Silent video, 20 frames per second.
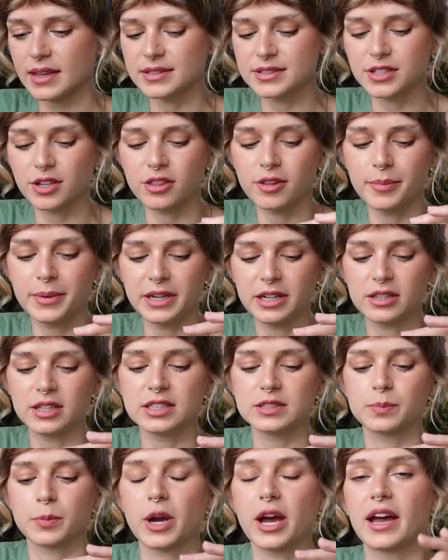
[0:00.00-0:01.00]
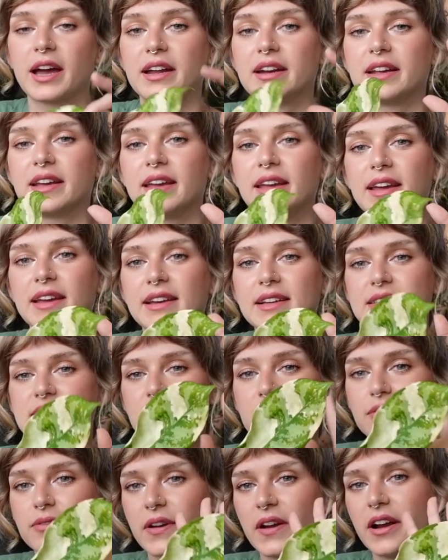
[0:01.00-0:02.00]
So the Manila's Pride is
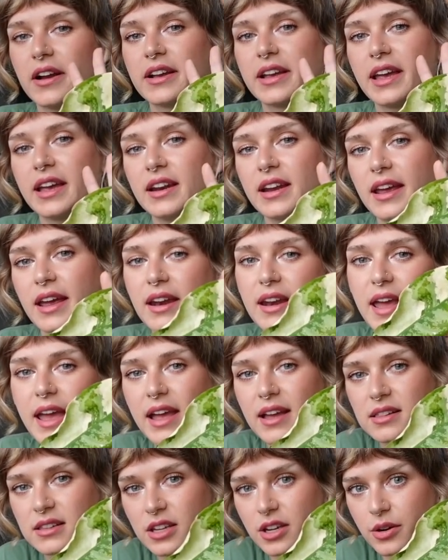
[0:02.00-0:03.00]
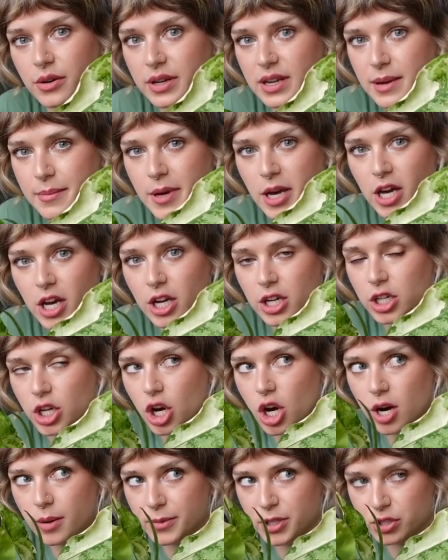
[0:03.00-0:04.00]
a variegated aglaonema
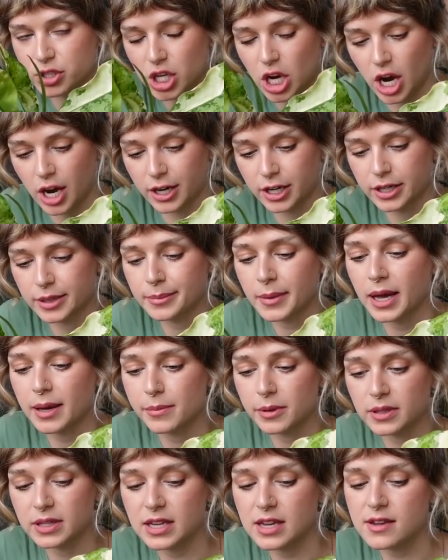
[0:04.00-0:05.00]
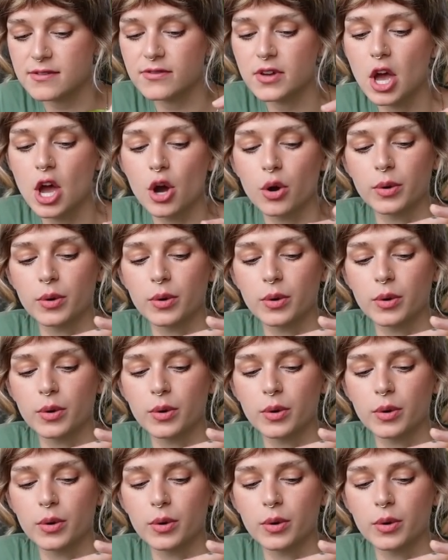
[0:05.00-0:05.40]
commutatum, I believe,